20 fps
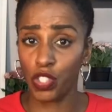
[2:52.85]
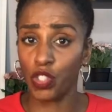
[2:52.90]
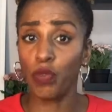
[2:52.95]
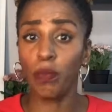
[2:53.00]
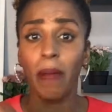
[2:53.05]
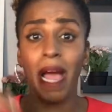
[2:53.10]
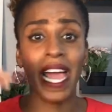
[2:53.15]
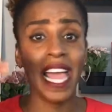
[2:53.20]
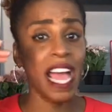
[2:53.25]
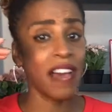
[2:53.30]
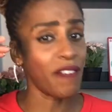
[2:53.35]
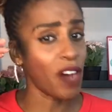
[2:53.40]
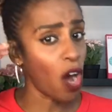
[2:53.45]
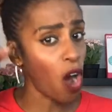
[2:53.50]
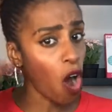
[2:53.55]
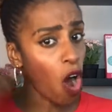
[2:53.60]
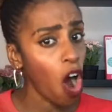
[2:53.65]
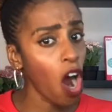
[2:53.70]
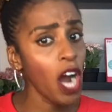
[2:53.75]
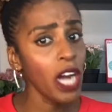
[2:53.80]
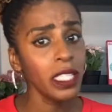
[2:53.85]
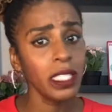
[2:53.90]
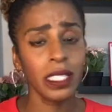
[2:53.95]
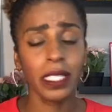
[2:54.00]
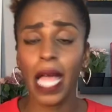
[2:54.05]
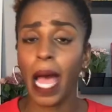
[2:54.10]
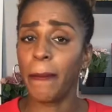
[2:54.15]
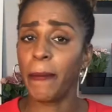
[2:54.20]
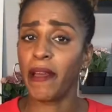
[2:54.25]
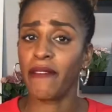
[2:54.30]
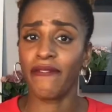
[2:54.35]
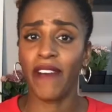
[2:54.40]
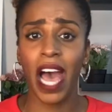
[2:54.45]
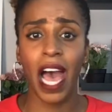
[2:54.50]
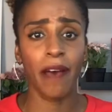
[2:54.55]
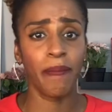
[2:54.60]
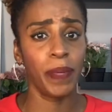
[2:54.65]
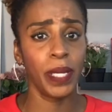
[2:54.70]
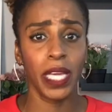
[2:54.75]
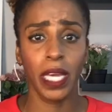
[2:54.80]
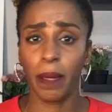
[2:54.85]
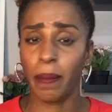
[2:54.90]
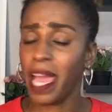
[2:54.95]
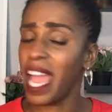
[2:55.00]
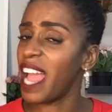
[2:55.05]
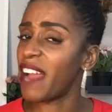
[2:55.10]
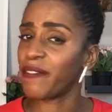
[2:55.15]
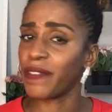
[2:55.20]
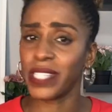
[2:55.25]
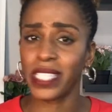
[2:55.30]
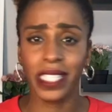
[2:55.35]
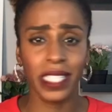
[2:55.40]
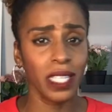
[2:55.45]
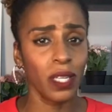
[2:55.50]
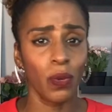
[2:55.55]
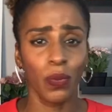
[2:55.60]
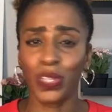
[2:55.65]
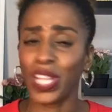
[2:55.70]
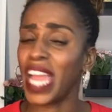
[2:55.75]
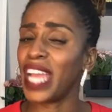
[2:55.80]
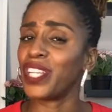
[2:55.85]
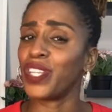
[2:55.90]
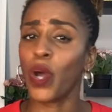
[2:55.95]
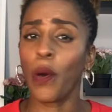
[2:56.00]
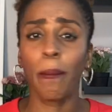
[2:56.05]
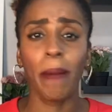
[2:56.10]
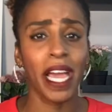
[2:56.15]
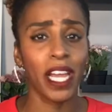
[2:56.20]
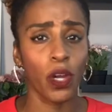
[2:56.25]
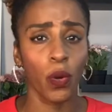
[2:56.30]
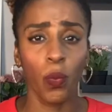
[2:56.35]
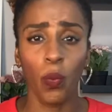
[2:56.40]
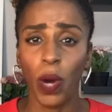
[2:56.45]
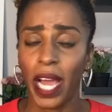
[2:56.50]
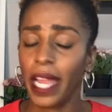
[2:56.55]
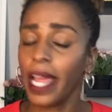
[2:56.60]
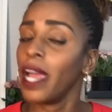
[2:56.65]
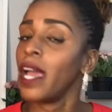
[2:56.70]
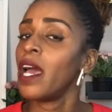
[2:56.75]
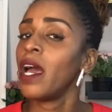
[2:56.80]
You might have a hard stop at 5 p.m. every single day, no matter what.